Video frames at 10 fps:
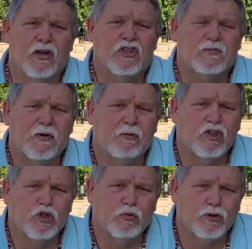
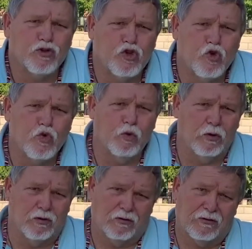spiritual
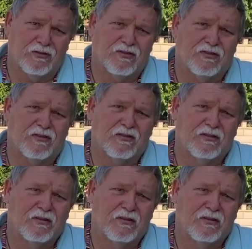tools,